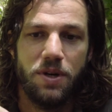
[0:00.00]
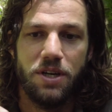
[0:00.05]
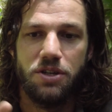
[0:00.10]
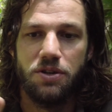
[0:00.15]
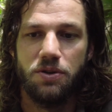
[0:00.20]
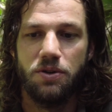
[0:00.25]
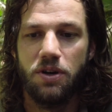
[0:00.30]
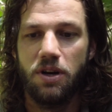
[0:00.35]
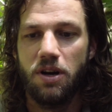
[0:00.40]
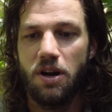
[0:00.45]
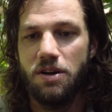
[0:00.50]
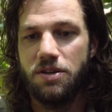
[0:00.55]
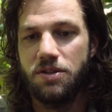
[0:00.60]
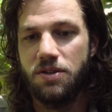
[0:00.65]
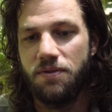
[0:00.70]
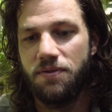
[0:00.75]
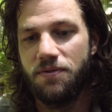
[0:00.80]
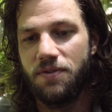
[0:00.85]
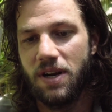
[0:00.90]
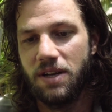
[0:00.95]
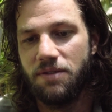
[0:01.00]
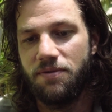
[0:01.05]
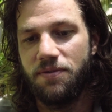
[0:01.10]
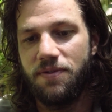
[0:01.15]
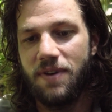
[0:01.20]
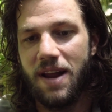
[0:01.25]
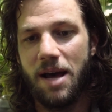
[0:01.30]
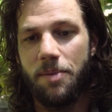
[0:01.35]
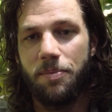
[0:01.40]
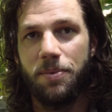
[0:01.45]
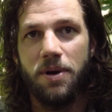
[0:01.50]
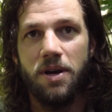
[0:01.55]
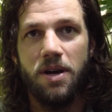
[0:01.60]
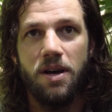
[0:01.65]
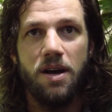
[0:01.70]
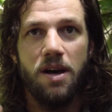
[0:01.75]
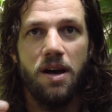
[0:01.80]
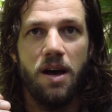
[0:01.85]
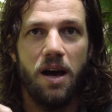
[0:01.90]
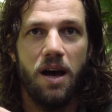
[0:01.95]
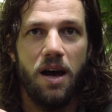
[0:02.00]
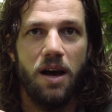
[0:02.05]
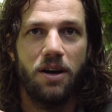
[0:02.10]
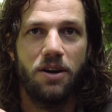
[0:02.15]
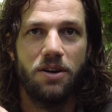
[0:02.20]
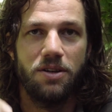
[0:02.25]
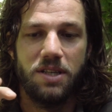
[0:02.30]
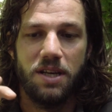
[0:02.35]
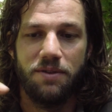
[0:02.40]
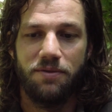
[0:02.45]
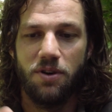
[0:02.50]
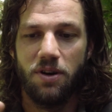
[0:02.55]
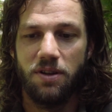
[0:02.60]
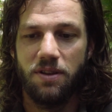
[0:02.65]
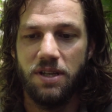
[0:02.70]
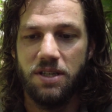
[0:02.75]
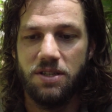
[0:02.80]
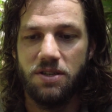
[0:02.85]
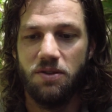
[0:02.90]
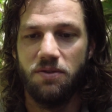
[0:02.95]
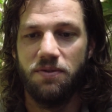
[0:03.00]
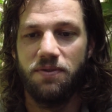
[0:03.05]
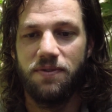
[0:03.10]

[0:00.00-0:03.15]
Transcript: where she'll close the front flap, because uh, they've got these little